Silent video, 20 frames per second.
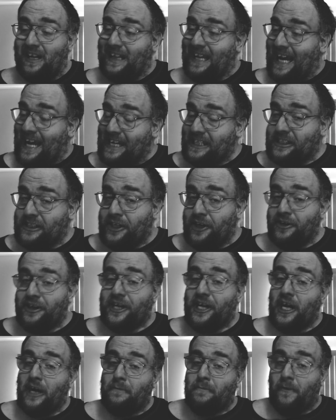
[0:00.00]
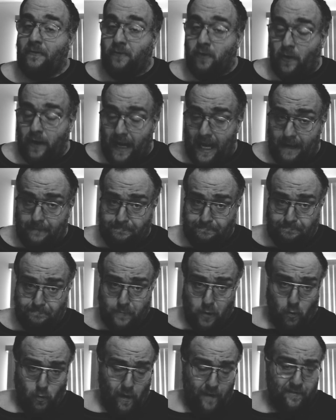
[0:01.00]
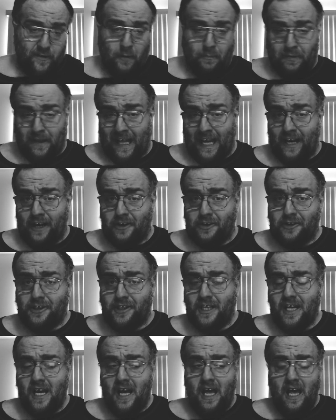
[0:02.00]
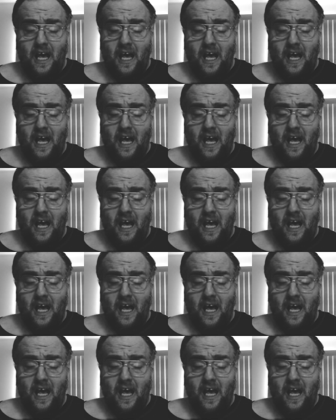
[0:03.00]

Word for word: it last year and the year before that with the players,